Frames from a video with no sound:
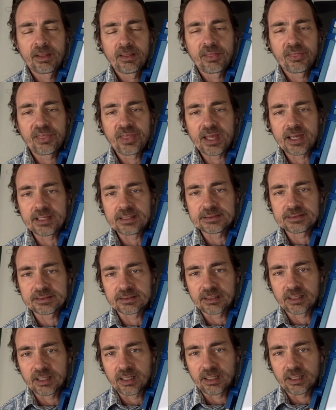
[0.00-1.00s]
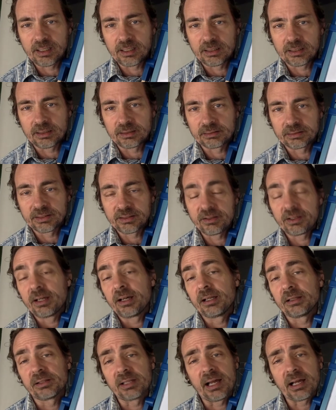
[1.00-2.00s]
that the
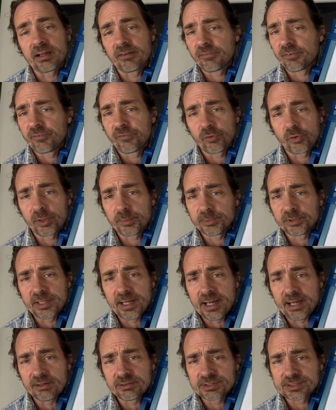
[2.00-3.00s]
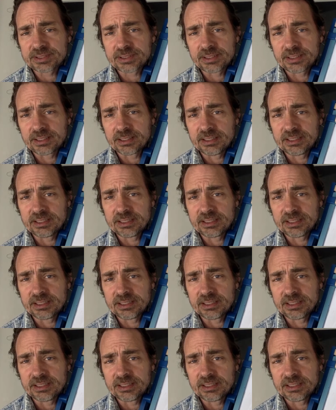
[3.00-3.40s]
lack of affordable housing